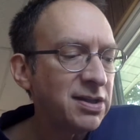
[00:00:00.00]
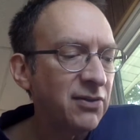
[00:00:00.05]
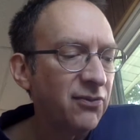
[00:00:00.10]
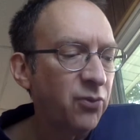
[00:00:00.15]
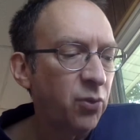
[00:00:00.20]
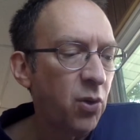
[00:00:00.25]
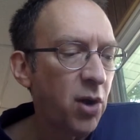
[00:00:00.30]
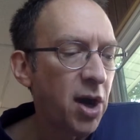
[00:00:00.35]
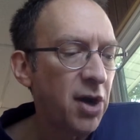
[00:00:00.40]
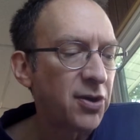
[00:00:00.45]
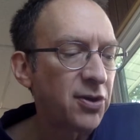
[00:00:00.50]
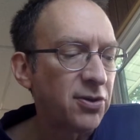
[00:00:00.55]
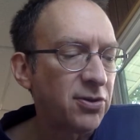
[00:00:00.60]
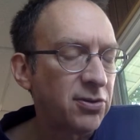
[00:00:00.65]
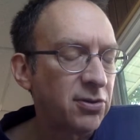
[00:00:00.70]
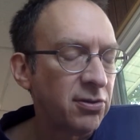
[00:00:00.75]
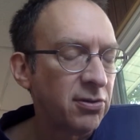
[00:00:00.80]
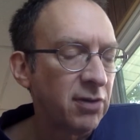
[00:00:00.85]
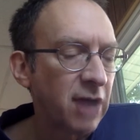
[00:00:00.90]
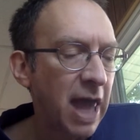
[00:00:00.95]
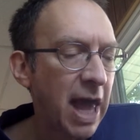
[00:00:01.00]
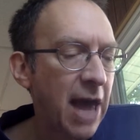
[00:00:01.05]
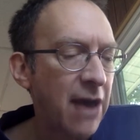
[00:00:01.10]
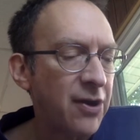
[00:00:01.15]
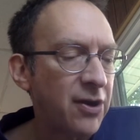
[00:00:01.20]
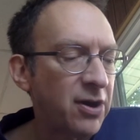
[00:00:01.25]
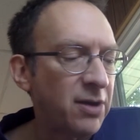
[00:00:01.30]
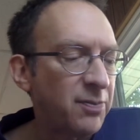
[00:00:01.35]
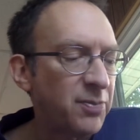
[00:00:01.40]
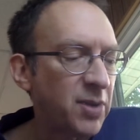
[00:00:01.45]
of water grew
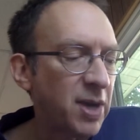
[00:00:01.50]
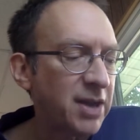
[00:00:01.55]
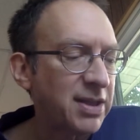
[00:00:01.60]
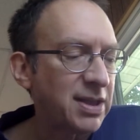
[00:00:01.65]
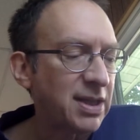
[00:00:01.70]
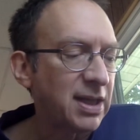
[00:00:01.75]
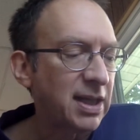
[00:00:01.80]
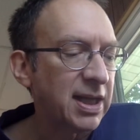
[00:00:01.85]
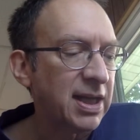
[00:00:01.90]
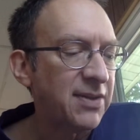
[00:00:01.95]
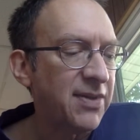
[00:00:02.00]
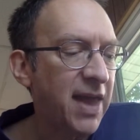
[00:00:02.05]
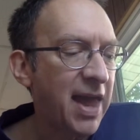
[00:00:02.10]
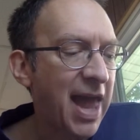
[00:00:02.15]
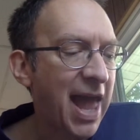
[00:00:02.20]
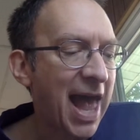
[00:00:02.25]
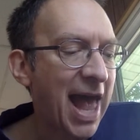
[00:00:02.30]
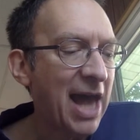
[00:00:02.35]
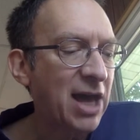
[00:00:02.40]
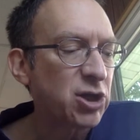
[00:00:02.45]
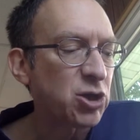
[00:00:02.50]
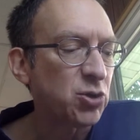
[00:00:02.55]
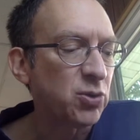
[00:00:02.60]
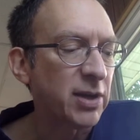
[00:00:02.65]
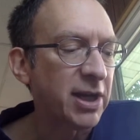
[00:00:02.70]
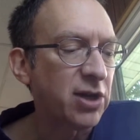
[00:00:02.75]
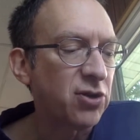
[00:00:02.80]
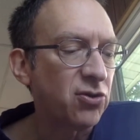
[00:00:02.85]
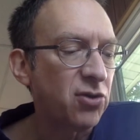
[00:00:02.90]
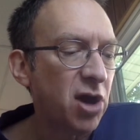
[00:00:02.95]
louder. Presently, they
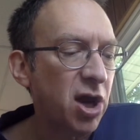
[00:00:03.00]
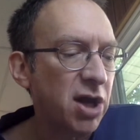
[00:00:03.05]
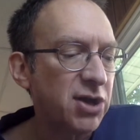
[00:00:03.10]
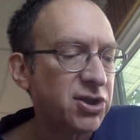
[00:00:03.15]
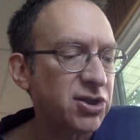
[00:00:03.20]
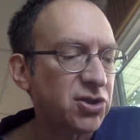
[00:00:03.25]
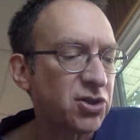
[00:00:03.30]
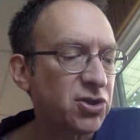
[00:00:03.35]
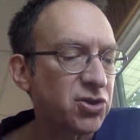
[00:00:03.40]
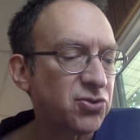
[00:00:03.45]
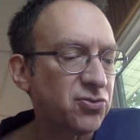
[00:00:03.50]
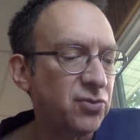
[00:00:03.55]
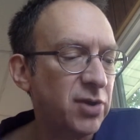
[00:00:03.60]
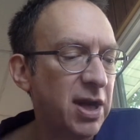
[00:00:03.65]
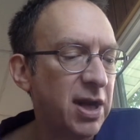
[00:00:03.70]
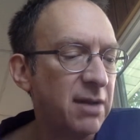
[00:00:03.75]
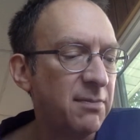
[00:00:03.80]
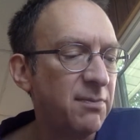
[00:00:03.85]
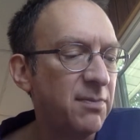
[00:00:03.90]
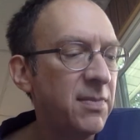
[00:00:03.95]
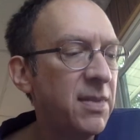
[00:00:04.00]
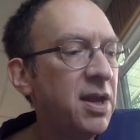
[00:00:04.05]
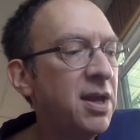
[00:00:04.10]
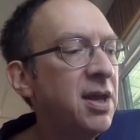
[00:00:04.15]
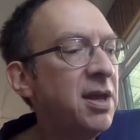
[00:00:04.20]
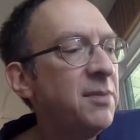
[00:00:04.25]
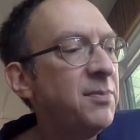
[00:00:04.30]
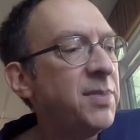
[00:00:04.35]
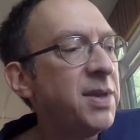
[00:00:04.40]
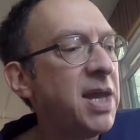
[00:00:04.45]
actually crossed a stream.
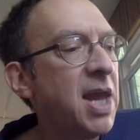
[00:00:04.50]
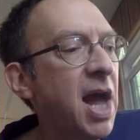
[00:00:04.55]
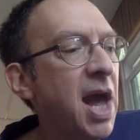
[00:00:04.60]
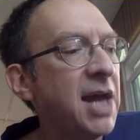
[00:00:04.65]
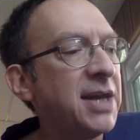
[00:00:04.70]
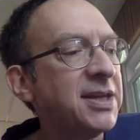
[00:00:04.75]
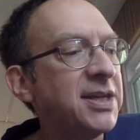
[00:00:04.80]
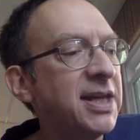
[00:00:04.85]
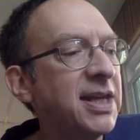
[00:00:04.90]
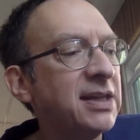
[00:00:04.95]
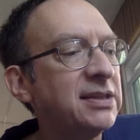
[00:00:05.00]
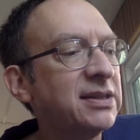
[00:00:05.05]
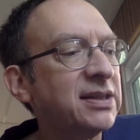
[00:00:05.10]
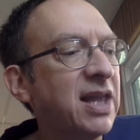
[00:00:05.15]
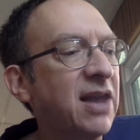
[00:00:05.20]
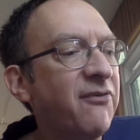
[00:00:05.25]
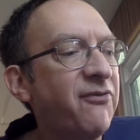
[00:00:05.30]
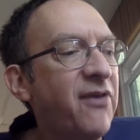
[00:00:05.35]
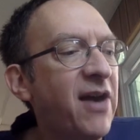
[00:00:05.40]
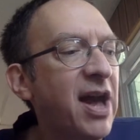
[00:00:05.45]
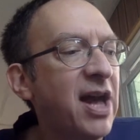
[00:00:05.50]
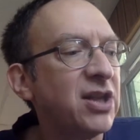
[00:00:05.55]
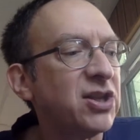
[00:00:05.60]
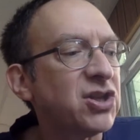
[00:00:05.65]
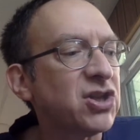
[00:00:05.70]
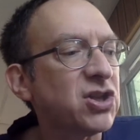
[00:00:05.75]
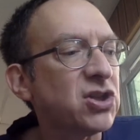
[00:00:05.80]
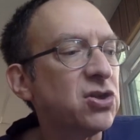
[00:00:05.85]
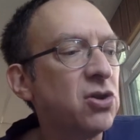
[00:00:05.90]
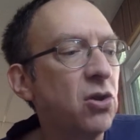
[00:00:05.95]
Beyond it, they
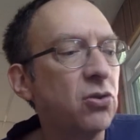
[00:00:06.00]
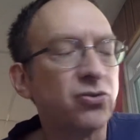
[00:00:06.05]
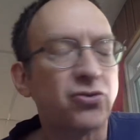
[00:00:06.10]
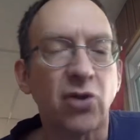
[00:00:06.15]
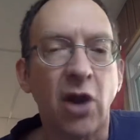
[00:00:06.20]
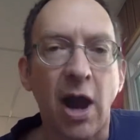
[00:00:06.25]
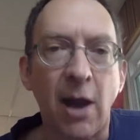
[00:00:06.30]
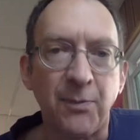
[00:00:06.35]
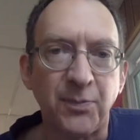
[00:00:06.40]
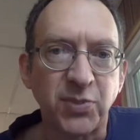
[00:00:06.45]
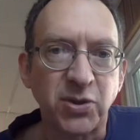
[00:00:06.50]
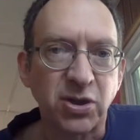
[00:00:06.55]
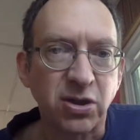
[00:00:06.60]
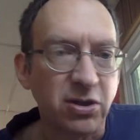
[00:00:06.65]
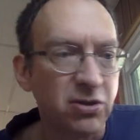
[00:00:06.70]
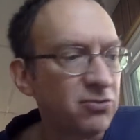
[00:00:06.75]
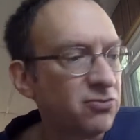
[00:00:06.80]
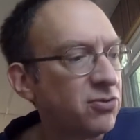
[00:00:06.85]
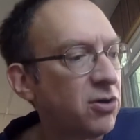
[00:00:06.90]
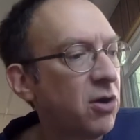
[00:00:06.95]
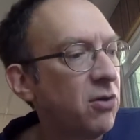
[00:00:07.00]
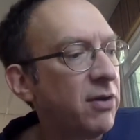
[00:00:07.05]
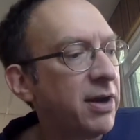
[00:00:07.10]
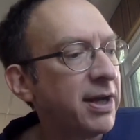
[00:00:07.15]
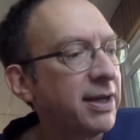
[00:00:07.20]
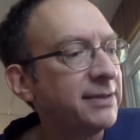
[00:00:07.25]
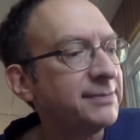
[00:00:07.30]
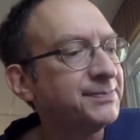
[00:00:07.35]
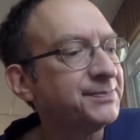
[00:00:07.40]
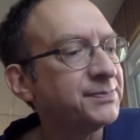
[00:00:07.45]
found snowdrops
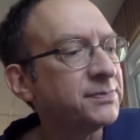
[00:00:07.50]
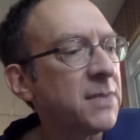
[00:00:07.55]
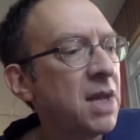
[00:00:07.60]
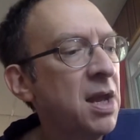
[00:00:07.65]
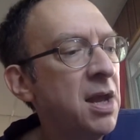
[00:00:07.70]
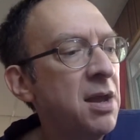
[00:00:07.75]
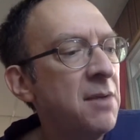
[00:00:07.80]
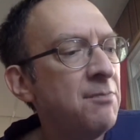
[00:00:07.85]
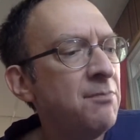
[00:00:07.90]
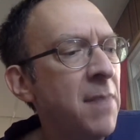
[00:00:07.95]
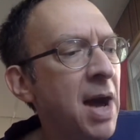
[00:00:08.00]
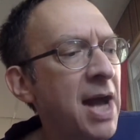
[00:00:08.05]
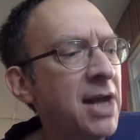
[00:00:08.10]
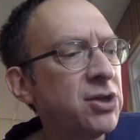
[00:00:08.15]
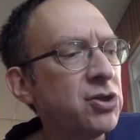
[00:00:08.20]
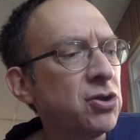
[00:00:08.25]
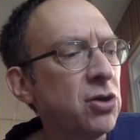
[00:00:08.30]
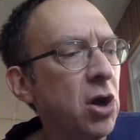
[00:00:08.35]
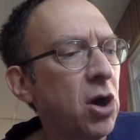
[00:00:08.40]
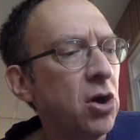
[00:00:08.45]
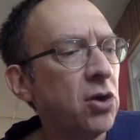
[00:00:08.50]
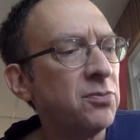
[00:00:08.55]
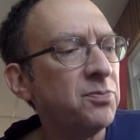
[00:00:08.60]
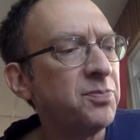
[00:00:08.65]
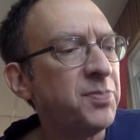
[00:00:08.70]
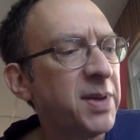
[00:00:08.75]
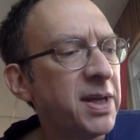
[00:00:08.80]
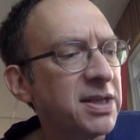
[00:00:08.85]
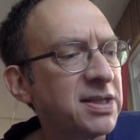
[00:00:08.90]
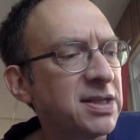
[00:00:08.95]
growing. "Mind your own
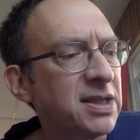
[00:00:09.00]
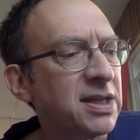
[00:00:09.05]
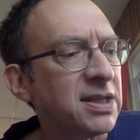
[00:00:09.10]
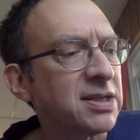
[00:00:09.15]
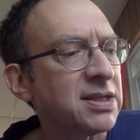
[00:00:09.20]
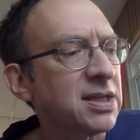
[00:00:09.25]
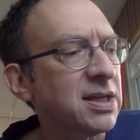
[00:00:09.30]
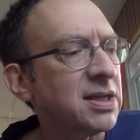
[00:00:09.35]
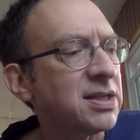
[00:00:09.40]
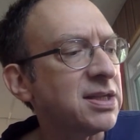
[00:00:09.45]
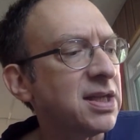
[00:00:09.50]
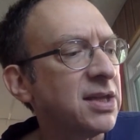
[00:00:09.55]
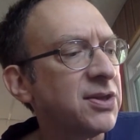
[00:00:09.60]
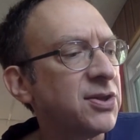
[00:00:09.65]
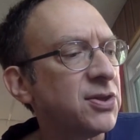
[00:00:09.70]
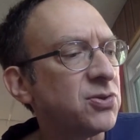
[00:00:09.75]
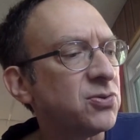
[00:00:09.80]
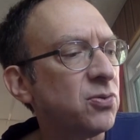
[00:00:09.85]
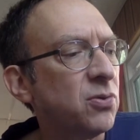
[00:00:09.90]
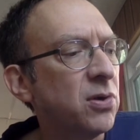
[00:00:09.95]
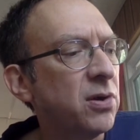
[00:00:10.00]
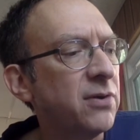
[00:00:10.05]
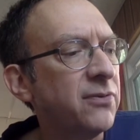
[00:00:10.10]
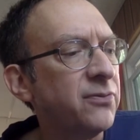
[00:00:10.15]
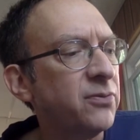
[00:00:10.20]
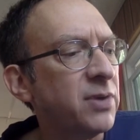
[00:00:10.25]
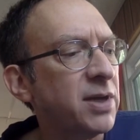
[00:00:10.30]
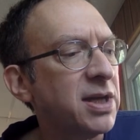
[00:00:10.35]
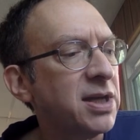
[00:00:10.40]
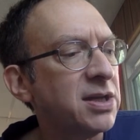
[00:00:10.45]
business," said the
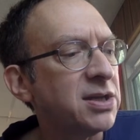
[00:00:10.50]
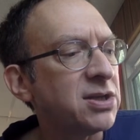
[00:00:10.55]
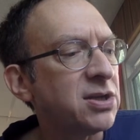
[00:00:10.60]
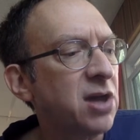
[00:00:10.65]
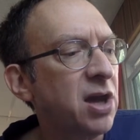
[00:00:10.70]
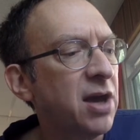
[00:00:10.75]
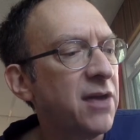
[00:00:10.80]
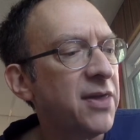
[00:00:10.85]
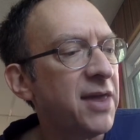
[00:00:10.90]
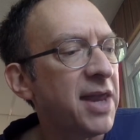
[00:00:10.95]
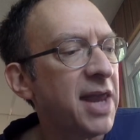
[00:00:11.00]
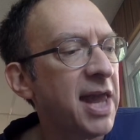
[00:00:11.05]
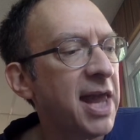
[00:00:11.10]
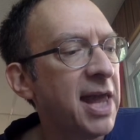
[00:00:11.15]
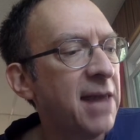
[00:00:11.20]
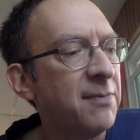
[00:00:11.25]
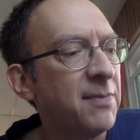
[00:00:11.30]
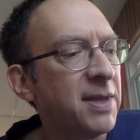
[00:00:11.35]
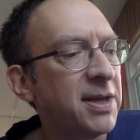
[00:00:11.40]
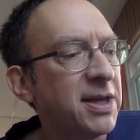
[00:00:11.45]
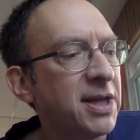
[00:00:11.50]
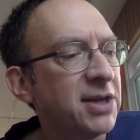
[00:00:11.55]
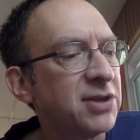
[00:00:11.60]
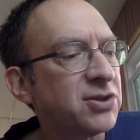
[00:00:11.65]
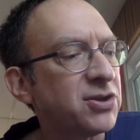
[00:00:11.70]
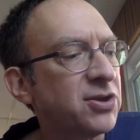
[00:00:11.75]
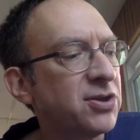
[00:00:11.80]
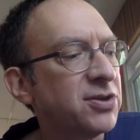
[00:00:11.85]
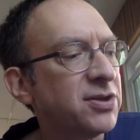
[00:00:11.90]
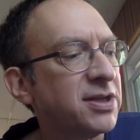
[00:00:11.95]
dwarf when he saw that Edmund had
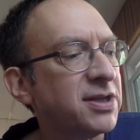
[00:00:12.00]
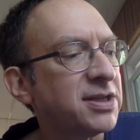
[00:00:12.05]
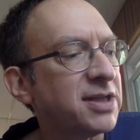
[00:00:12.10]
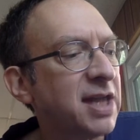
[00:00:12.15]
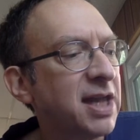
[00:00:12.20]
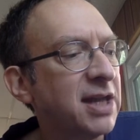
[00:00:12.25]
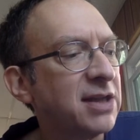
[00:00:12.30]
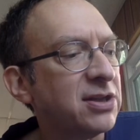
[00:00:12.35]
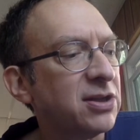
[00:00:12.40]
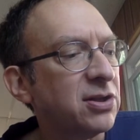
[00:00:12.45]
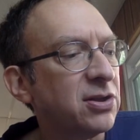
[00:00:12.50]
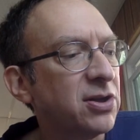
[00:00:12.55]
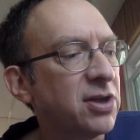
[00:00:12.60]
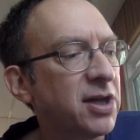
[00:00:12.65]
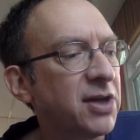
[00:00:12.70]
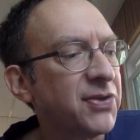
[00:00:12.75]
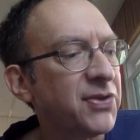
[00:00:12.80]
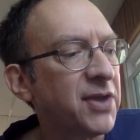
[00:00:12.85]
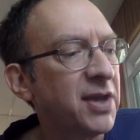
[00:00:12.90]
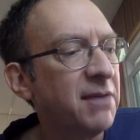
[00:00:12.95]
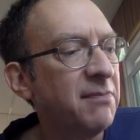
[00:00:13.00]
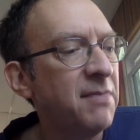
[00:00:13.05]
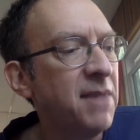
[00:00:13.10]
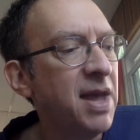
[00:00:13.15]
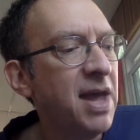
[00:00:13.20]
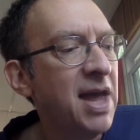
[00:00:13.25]
turned his head to look at them,